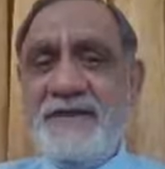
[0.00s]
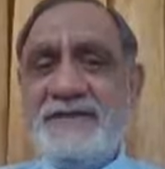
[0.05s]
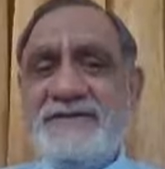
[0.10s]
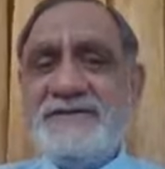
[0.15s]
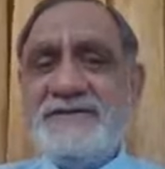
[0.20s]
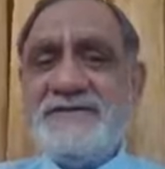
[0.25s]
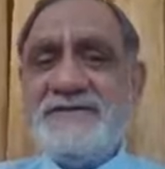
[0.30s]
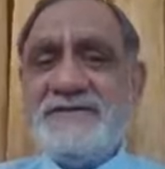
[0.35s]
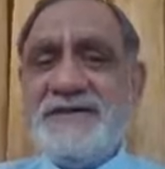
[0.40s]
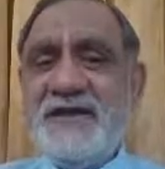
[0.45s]

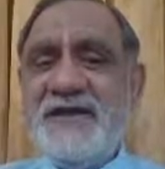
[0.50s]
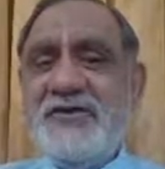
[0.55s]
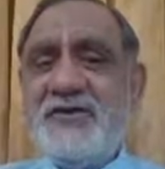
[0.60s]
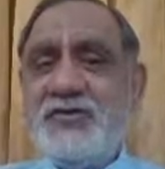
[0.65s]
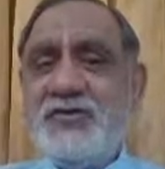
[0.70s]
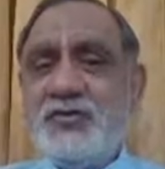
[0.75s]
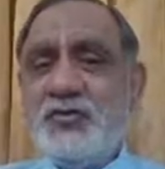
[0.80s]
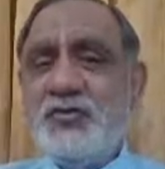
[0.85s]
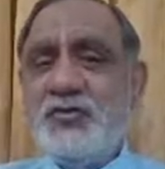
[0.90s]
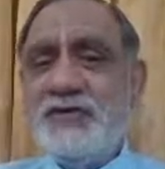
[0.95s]
the thing
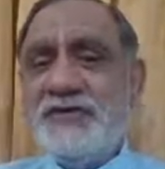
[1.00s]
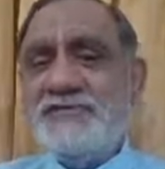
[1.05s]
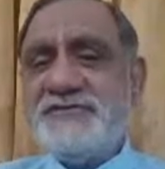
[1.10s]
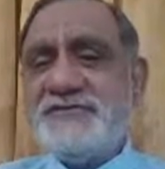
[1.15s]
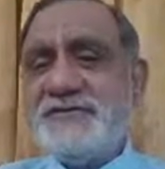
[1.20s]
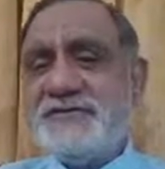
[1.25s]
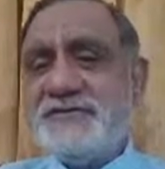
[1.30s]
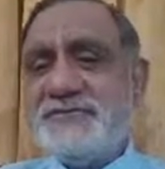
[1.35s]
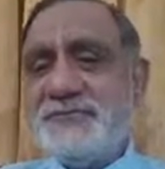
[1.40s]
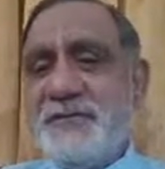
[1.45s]
to which
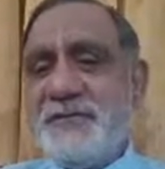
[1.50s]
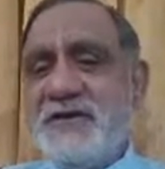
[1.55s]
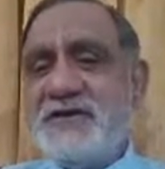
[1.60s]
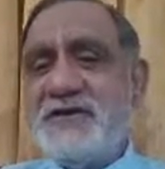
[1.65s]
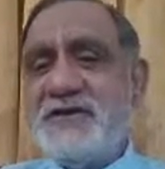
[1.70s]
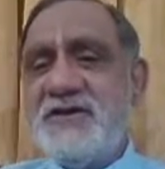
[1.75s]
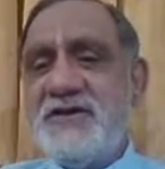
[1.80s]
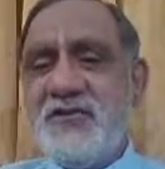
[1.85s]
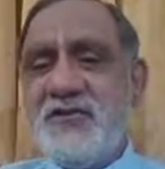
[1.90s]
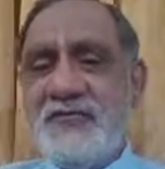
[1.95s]
the
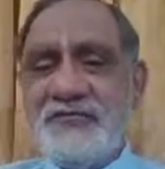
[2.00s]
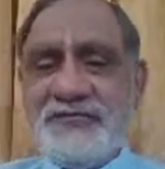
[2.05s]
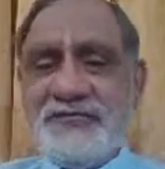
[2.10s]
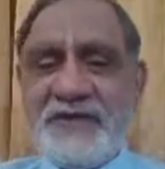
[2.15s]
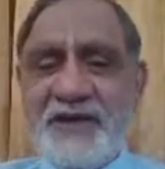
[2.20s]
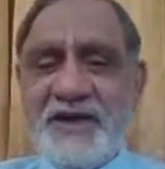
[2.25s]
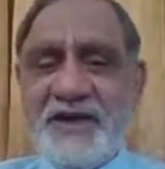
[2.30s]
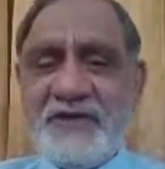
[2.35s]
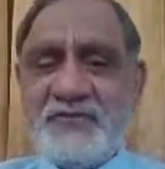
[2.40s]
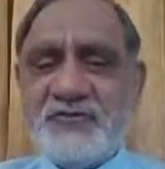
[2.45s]
speaker of
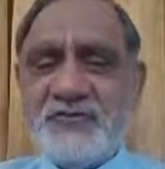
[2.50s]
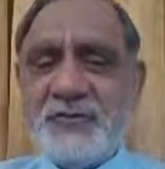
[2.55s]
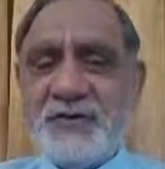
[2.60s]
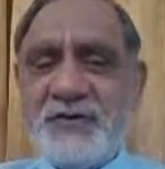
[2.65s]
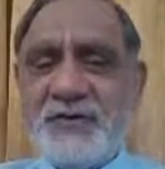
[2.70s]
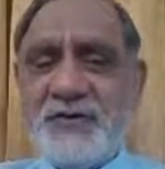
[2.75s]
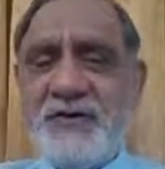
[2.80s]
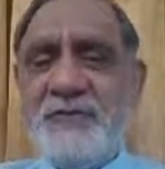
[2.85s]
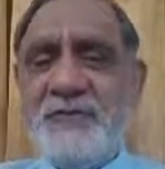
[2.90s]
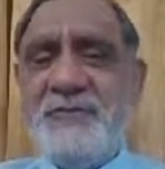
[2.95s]
that
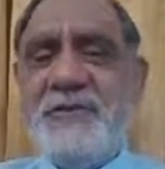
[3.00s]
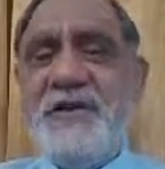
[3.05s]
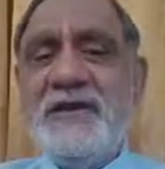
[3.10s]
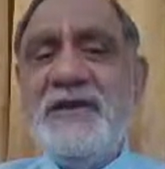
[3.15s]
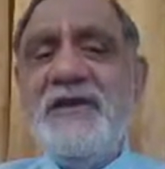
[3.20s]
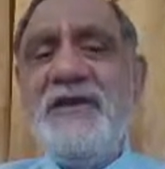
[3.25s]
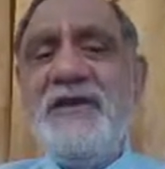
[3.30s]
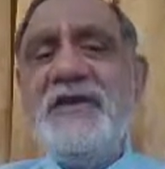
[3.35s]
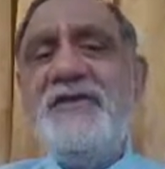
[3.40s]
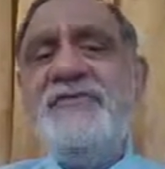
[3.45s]
word
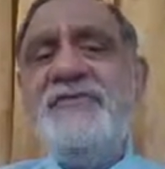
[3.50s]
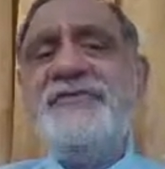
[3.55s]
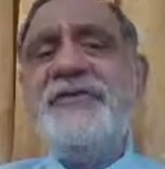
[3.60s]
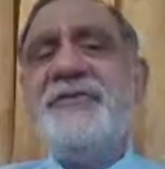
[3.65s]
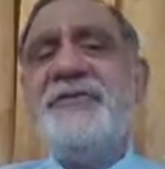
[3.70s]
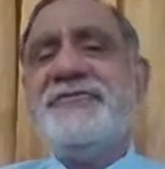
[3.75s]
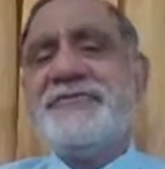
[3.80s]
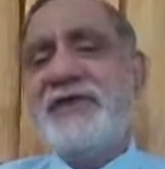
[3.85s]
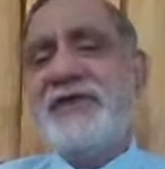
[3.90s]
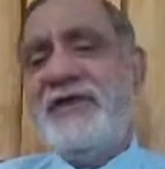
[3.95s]
believes
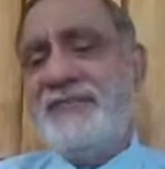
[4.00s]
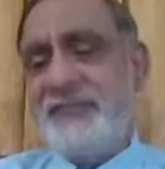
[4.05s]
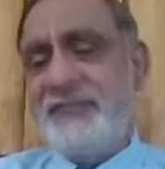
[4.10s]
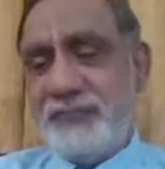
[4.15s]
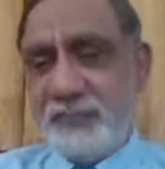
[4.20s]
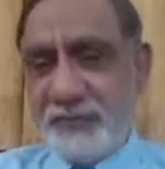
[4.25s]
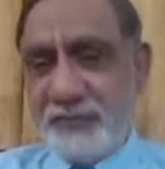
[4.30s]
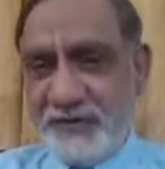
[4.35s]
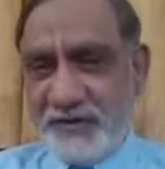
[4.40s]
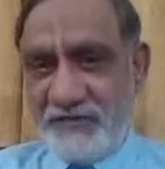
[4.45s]
himself
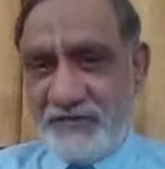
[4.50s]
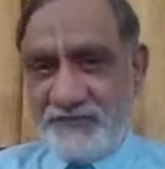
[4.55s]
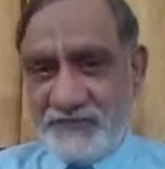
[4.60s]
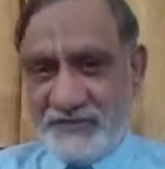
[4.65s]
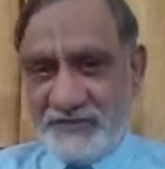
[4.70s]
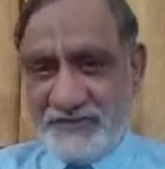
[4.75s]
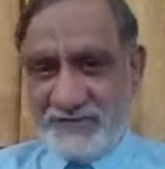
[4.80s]
to be referring.